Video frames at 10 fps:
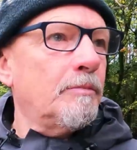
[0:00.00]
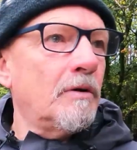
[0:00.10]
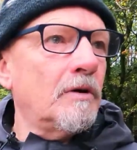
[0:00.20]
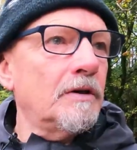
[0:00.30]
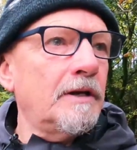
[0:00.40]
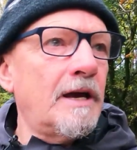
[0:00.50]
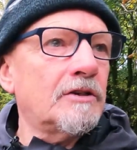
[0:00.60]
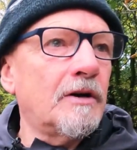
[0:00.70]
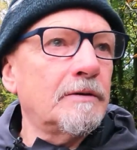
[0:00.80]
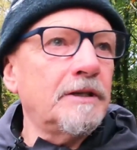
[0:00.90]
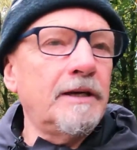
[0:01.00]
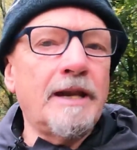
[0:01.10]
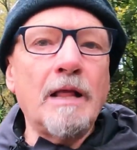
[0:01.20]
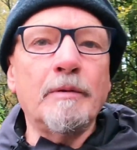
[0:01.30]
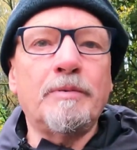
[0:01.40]
But yeah, so I was
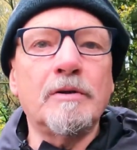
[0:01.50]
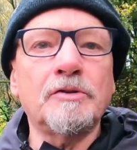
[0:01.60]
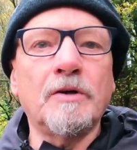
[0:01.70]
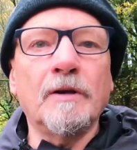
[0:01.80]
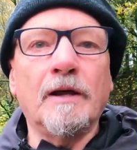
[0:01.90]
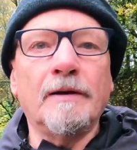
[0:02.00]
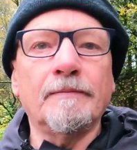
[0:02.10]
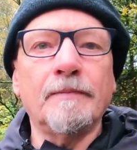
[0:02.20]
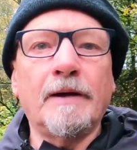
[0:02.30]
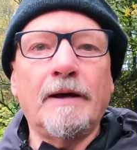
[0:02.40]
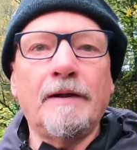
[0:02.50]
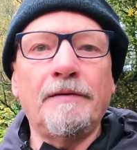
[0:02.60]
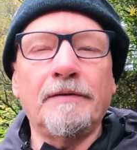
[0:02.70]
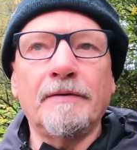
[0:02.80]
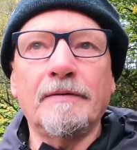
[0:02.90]
thinking Help the Poor Struggler, and